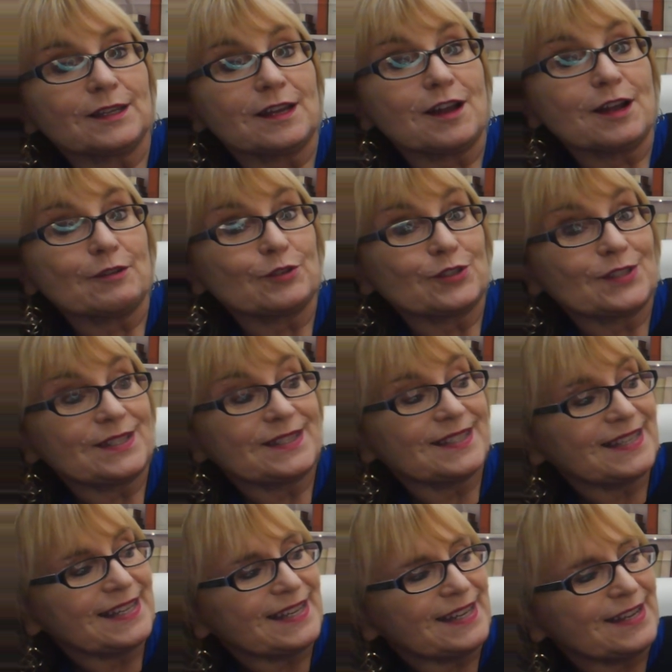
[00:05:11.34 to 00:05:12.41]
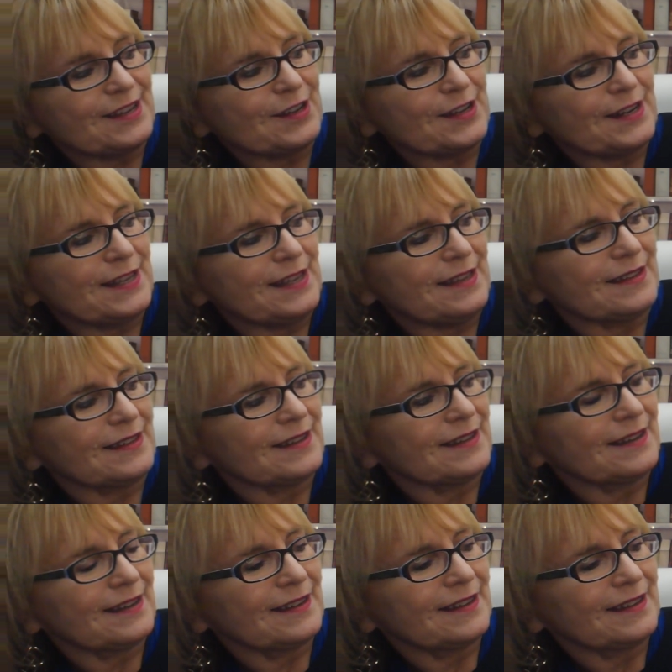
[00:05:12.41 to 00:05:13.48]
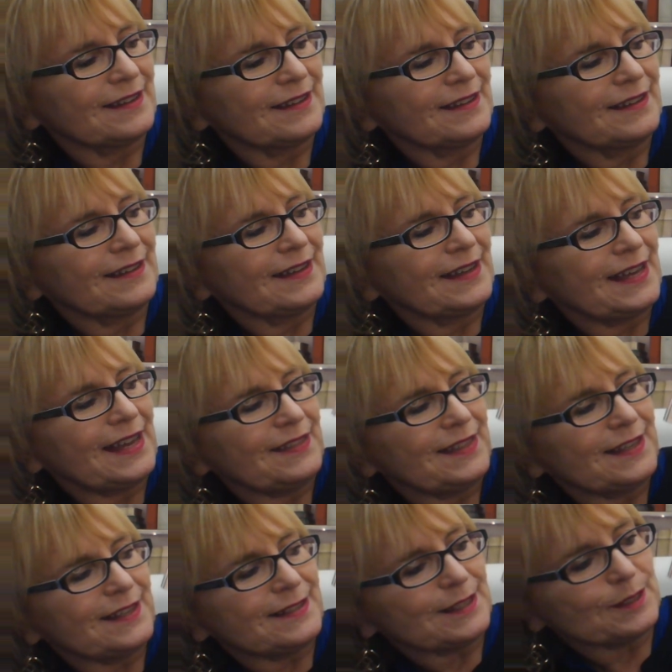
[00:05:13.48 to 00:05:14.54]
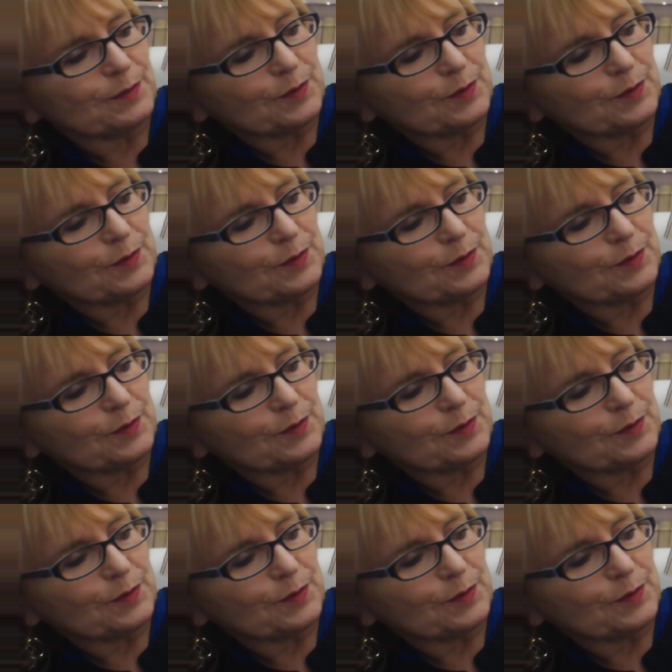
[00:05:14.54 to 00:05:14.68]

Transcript: the cockroach is skiing on it. And this is